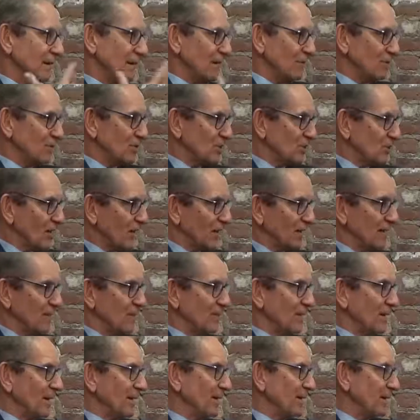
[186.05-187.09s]
I was talking
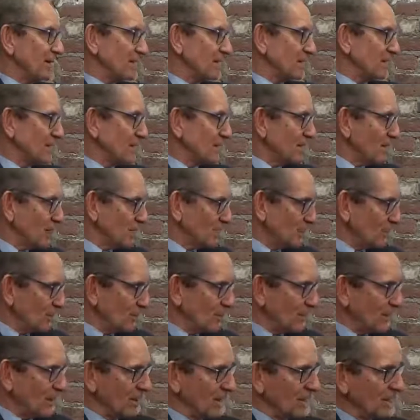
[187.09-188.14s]
about it at a cocktail
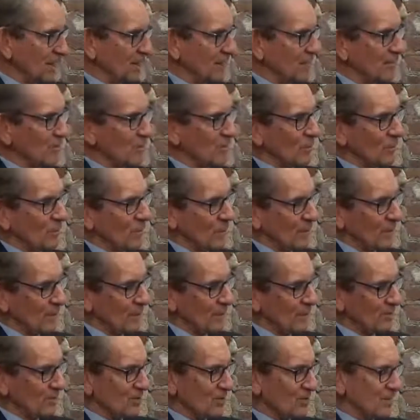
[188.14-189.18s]
party, and
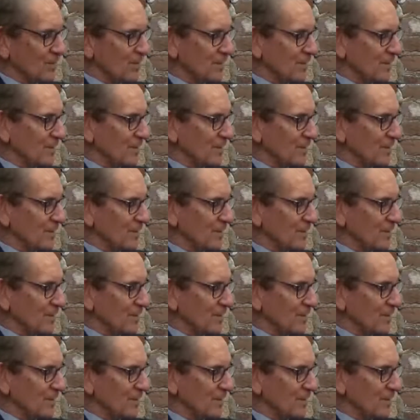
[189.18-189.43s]
this